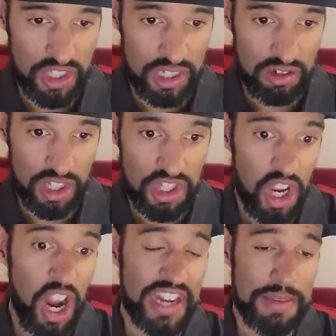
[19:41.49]
year in a
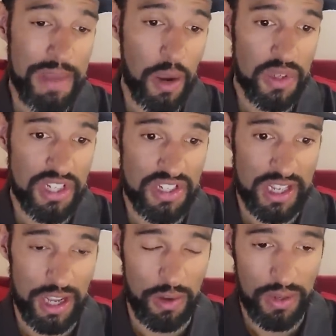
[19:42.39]
tiny mountain
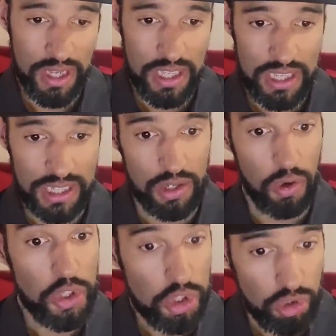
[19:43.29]
town in
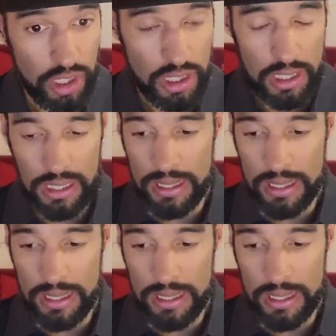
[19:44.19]
Austria.